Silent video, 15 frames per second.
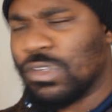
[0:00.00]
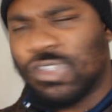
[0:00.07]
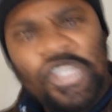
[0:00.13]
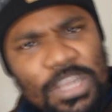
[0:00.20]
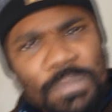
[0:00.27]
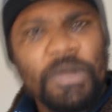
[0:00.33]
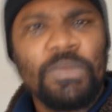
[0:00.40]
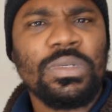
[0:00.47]

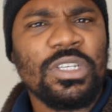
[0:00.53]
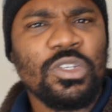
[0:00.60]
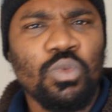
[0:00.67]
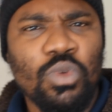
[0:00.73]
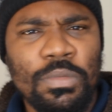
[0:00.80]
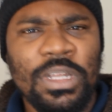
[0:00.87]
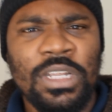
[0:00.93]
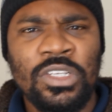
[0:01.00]
sleeping with this
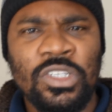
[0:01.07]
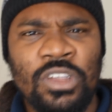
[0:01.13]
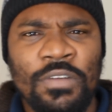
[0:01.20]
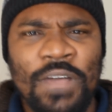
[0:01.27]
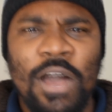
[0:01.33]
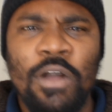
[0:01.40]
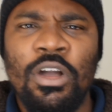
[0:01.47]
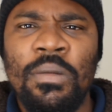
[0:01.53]
woman and
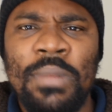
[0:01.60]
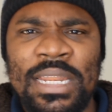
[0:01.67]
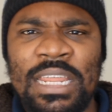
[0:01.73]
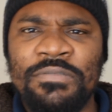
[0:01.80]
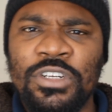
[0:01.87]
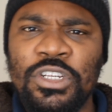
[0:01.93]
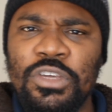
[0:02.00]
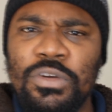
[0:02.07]
stuff? How come I
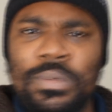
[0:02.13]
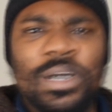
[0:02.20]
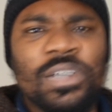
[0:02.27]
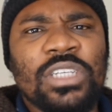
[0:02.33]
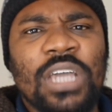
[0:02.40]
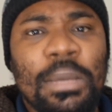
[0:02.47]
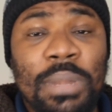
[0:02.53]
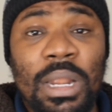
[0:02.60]
never knew
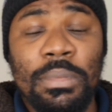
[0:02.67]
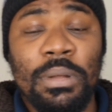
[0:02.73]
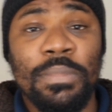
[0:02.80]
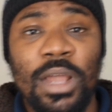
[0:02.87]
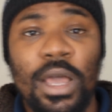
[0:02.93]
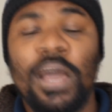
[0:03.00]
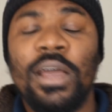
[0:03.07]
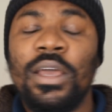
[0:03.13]
about her, blah, blah,
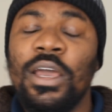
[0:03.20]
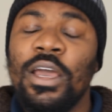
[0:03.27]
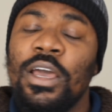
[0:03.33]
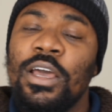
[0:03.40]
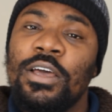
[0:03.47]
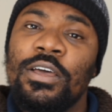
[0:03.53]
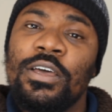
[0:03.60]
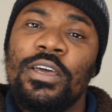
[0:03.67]
blah.
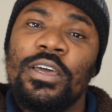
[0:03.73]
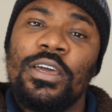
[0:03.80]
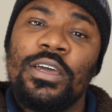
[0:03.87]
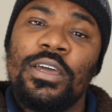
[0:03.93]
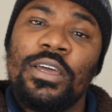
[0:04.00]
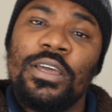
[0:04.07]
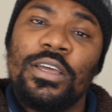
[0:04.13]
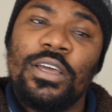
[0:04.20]

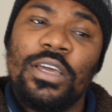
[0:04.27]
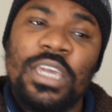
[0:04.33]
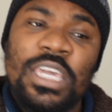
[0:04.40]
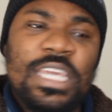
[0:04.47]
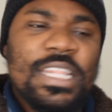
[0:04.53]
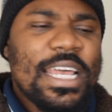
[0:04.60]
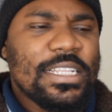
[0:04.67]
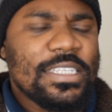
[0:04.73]

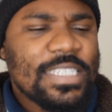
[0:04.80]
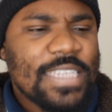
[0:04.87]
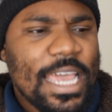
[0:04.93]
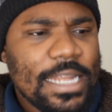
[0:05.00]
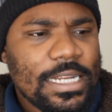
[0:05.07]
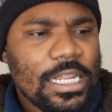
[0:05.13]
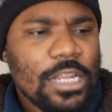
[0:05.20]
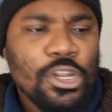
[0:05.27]
He then
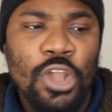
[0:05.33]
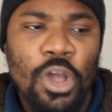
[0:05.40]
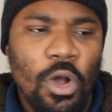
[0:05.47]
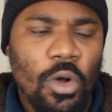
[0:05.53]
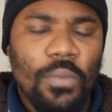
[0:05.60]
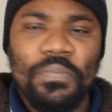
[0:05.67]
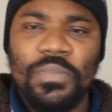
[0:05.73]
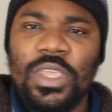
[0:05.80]
said,
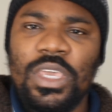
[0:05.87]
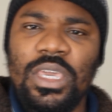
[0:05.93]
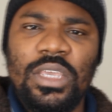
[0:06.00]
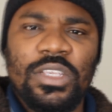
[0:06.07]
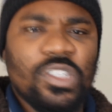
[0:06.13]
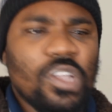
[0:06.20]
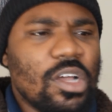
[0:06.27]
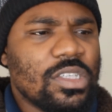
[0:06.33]
no,
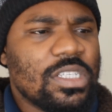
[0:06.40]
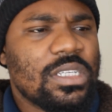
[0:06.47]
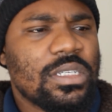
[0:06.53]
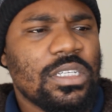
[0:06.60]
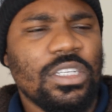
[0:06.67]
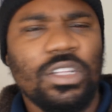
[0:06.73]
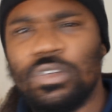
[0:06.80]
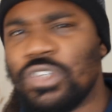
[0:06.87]
he's not,
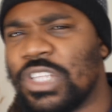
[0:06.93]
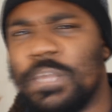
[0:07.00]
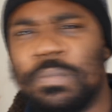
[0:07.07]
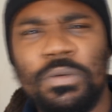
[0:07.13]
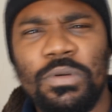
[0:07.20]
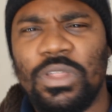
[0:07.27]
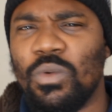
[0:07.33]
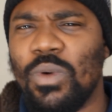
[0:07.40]
you know,
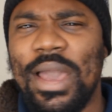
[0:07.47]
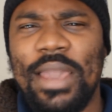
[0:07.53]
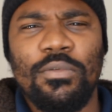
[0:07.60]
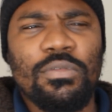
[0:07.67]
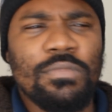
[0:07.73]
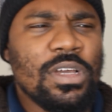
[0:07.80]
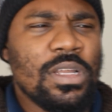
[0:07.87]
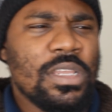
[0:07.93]
sleeping with a white
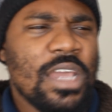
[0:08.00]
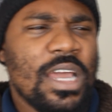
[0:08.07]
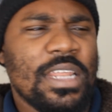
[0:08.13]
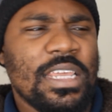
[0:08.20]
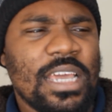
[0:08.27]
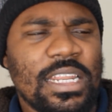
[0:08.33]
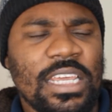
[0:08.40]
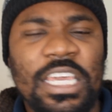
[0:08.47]
woman,
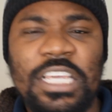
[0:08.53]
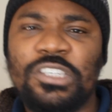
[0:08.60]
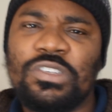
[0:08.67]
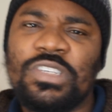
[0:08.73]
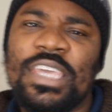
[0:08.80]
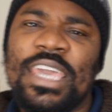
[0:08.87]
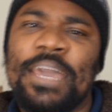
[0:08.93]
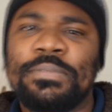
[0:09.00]
yada, yada. He
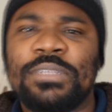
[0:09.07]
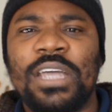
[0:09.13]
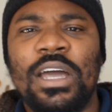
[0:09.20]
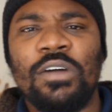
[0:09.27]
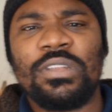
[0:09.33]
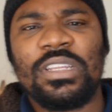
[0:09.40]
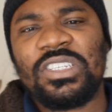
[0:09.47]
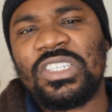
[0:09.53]
just kept her
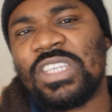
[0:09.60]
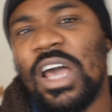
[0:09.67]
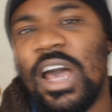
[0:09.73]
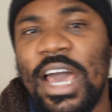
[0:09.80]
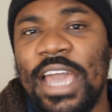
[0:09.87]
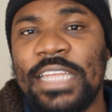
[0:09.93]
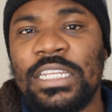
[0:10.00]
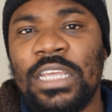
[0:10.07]
on the
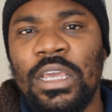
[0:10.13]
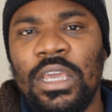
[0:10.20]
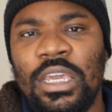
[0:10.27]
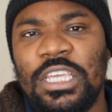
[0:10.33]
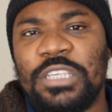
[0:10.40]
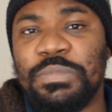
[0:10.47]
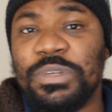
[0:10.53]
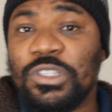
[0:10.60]
side.
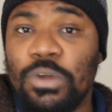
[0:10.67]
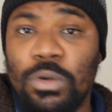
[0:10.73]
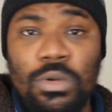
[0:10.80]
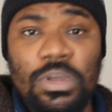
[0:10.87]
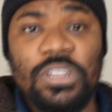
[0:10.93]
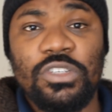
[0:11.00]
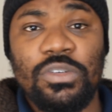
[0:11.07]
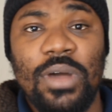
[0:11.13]
He's been
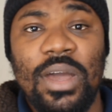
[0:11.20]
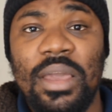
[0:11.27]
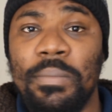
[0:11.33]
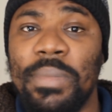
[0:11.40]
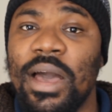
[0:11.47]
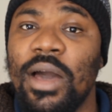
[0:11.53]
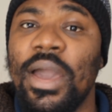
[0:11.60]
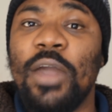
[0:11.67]
talking to her
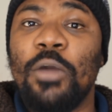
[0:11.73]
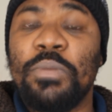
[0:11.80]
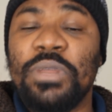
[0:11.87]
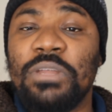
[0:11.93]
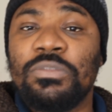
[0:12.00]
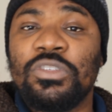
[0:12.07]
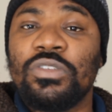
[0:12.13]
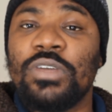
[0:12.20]
about
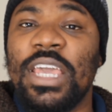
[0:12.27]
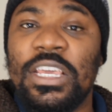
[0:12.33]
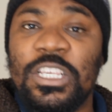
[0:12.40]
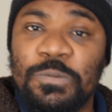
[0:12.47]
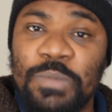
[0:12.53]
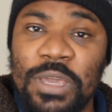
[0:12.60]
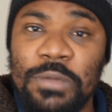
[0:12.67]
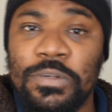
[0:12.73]
helping him to get
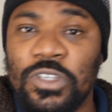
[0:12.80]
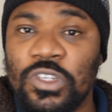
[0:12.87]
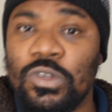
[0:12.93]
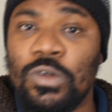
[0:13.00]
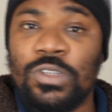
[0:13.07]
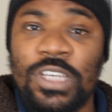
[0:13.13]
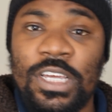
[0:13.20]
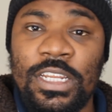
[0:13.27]
his papers
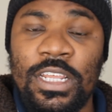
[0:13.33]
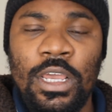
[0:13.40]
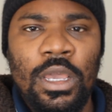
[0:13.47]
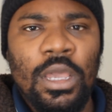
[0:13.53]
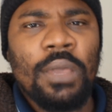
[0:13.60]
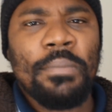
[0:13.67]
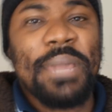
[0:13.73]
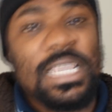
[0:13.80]
sorted.
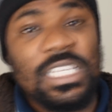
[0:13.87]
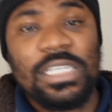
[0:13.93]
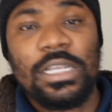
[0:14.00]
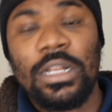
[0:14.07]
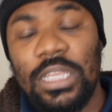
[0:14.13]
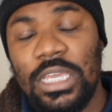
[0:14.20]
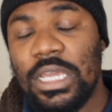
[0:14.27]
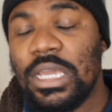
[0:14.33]

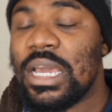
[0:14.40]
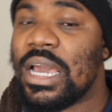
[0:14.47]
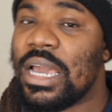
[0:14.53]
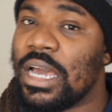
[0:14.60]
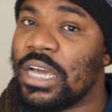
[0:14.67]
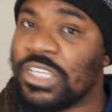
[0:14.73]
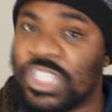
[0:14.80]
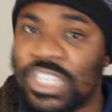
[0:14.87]
Basically,
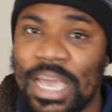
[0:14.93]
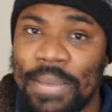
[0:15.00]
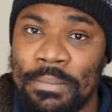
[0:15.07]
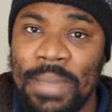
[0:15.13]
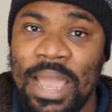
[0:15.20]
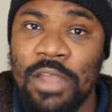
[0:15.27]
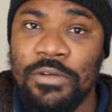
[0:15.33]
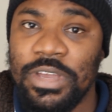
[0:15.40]
a
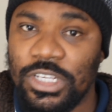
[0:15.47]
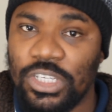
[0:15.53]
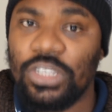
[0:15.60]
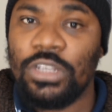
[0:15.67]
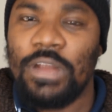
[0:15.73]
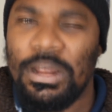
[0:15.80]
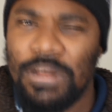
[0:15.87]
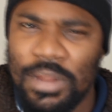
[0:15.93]
sham marriage,
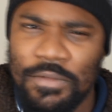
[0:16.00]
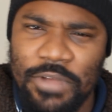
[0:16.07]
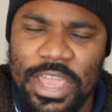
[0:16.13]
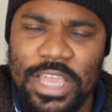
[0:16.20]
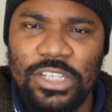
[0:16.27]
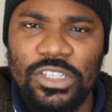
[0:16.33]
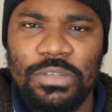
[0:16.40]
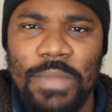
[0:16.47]
you know, an
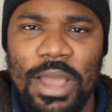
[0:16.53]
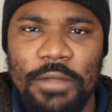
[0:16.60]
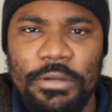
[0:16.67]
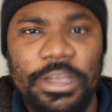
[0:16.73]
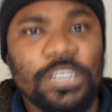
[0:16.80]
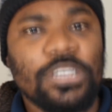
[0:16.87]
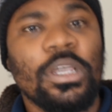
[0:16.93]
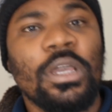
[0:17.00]
arranged
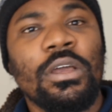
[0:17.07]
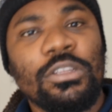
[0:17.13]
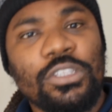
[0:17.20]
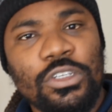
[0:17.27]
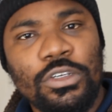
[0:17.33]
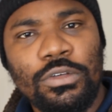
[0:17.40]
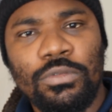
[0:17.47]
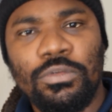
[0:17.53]
marriage
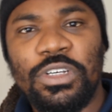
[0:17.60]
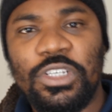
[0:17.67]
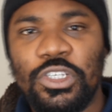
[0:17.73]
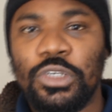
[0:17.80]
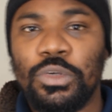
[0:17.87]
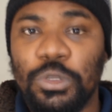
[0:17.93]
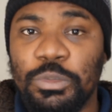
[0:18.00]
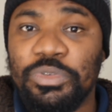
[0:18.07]
to
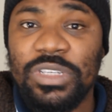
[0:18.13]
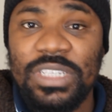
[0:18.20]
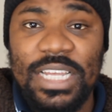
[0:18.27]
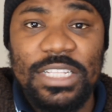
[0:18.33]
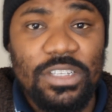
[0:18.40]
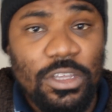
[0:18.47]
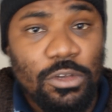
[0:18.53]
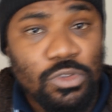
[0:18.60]
which you would
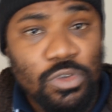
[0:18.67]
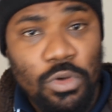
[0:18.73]
present to the